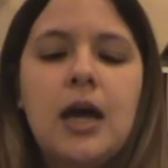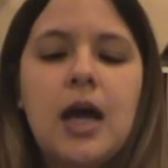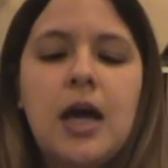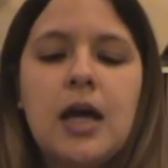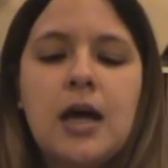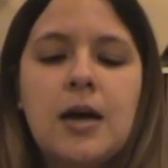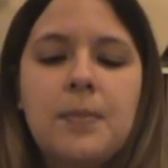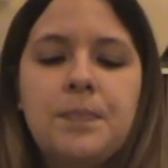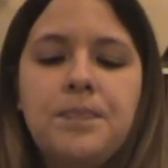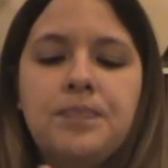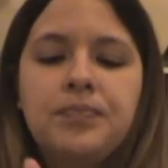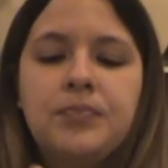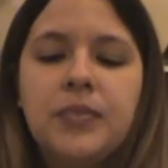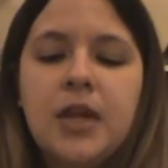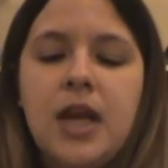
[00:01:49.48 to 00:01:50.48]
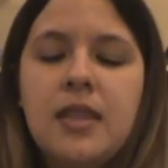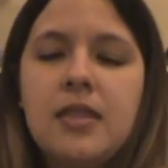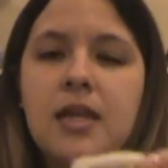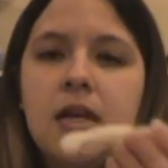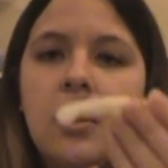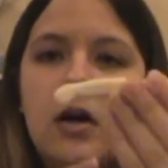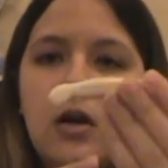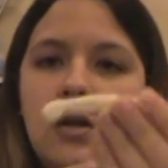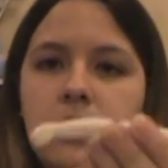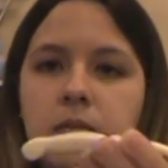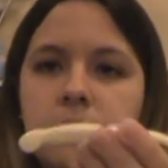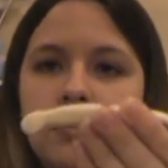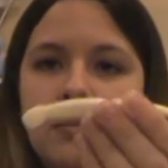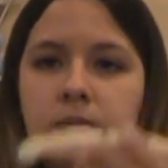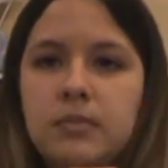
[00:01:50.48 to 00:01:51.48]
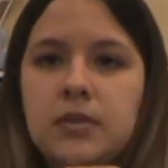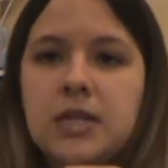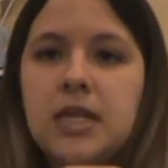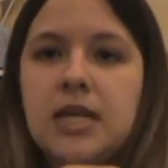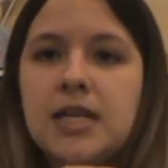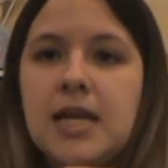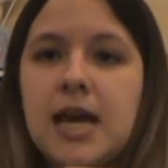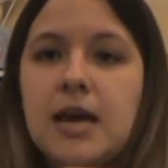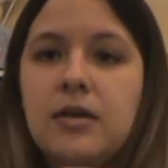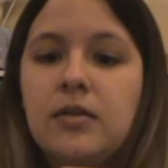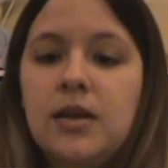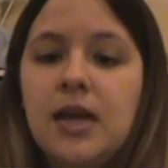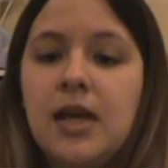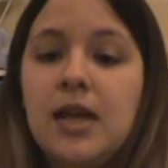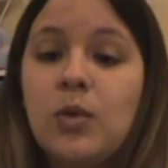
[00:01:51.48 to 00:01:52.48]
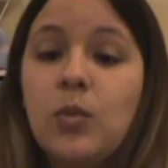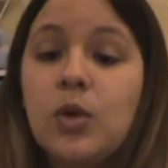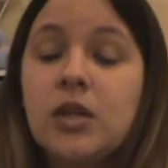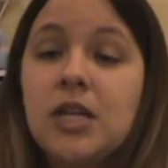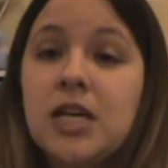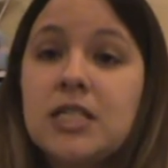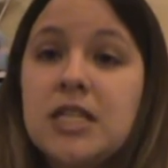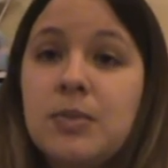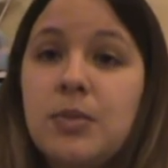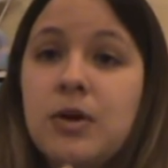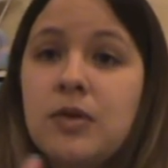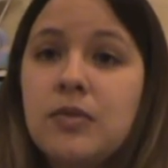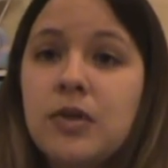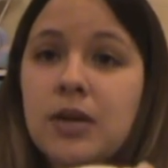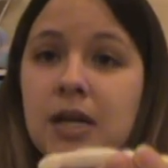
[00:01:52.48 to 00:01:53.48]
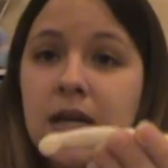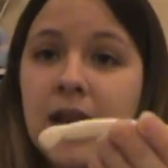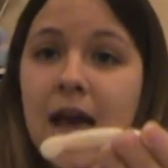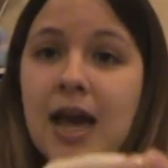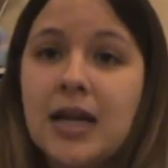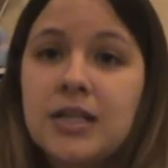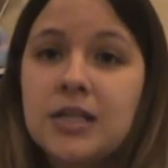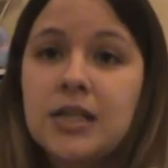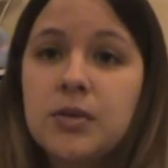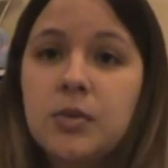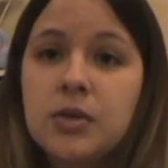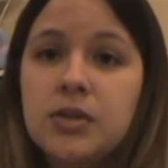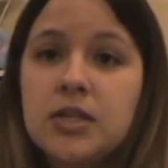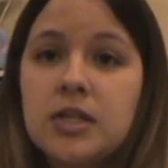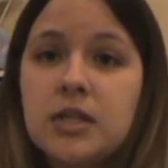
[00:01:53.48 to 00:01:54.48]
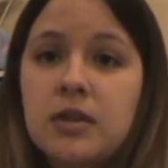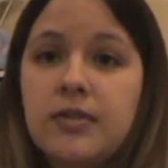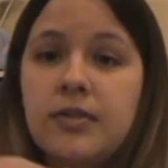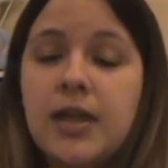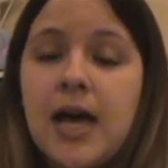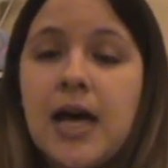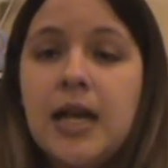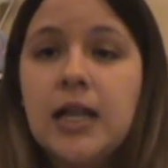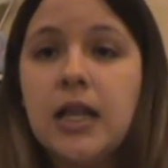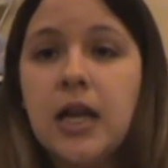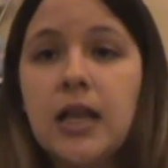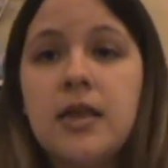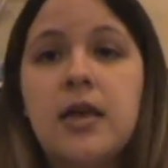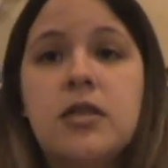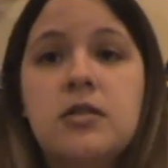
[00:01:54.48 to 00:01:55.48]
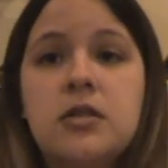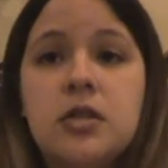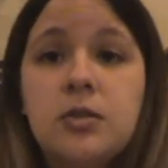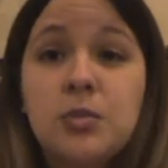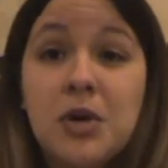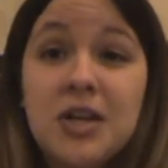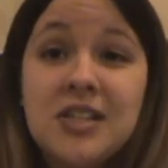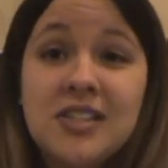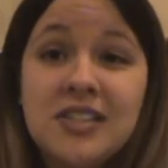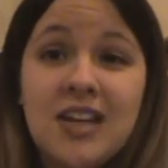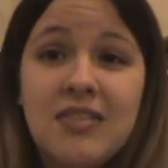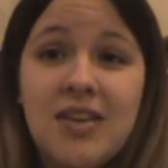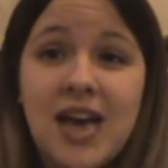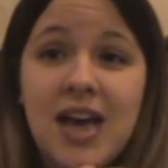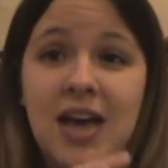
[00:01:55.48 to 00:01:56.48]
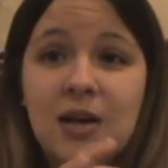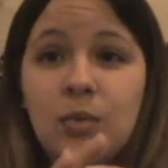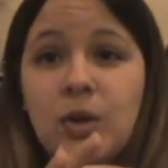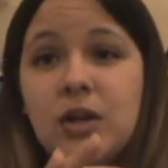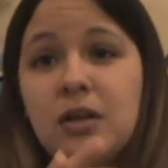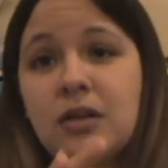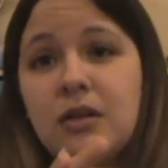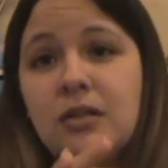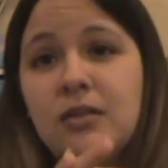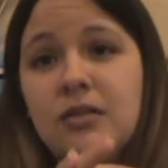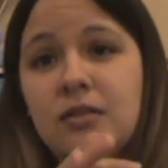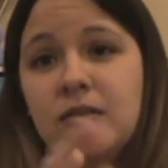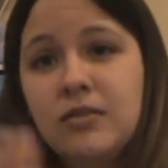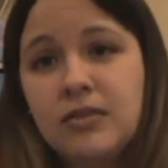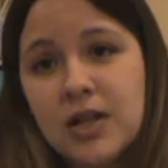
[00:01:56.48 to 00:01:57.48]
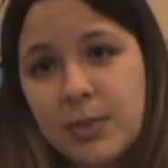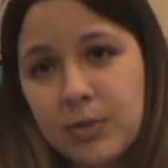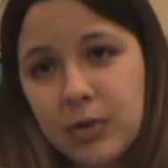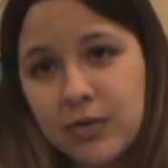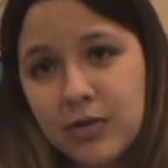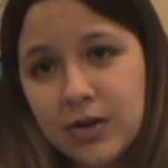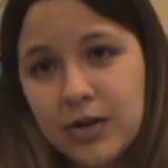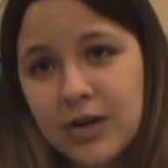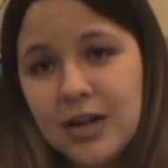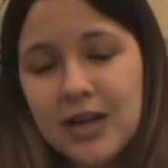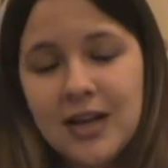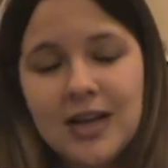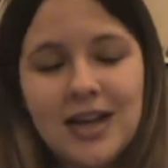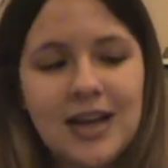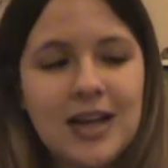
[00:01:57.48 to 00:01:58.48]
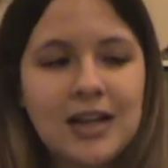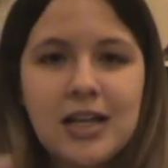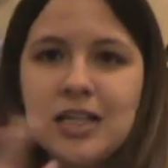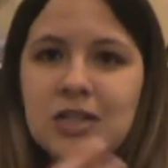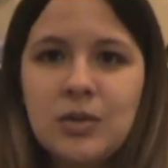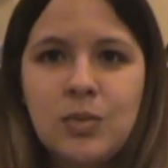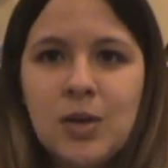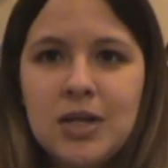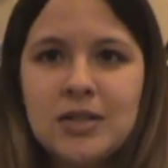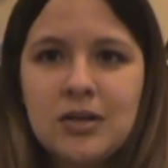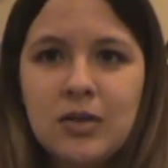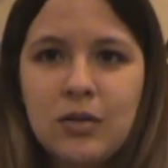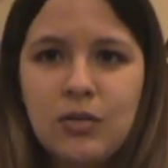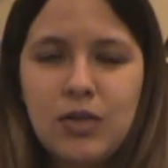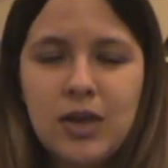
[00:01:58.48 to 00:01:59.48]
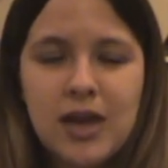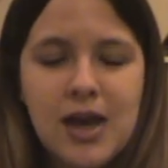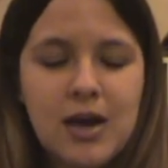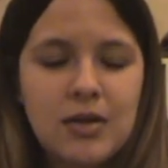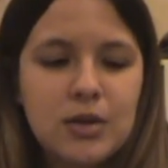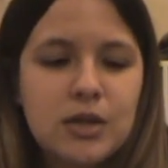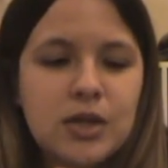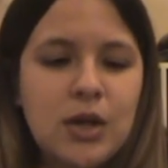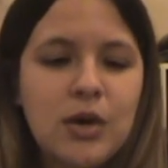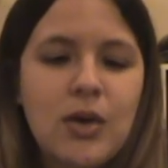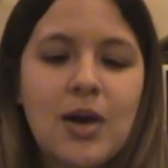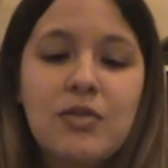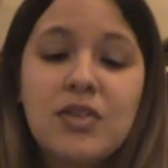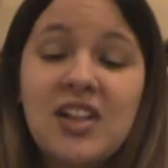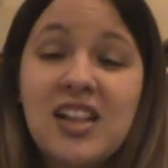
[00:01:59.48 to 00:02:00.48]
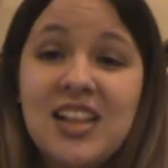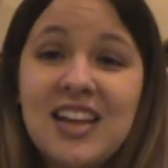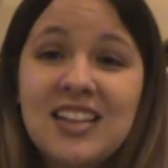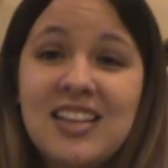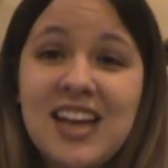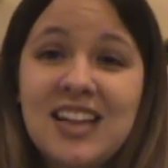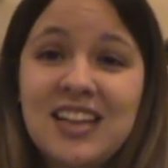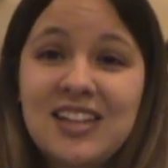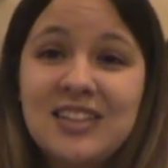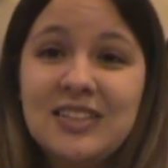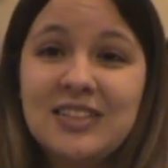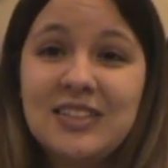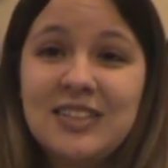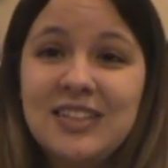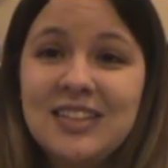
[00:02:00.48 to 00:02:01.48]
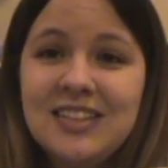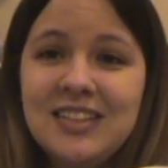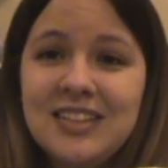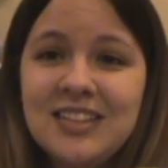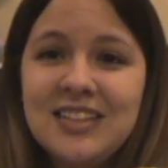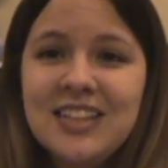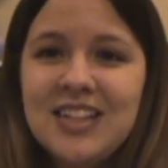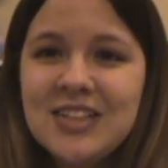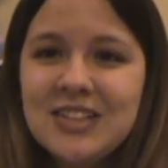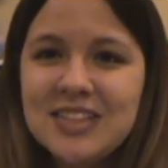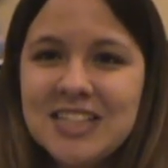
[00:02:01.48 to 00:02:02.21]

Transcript: Um, and then I'll sit it down, and it will not tip over. It actually will sit there flat. A lot of the other toothbrushes I've had will flop over and get toothpaste all over the counter. So I really like that little little